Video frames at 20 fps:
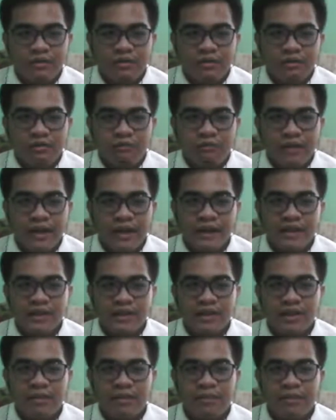Weight is the
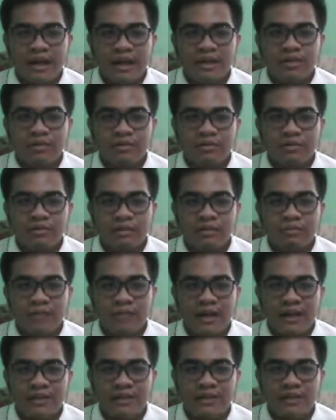combined total
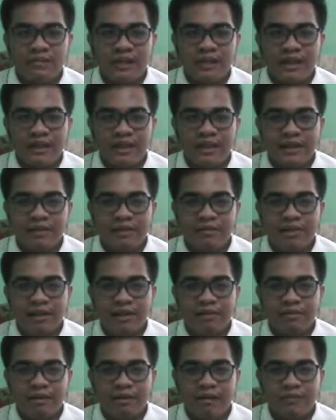mass of the entire
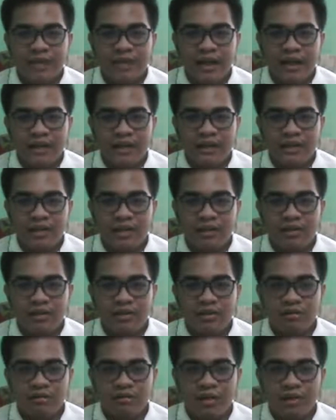aircraft and its
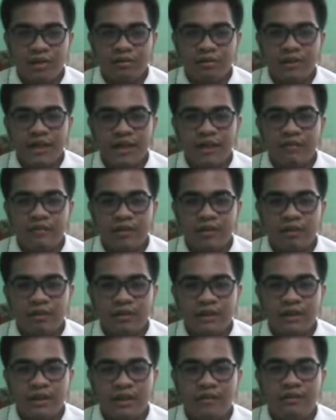cargo under the
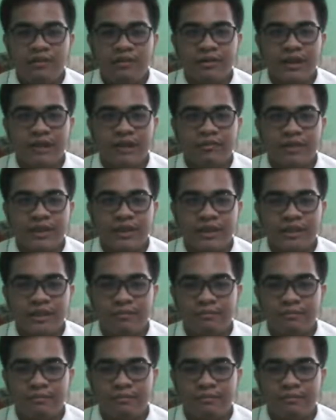influence of gravity.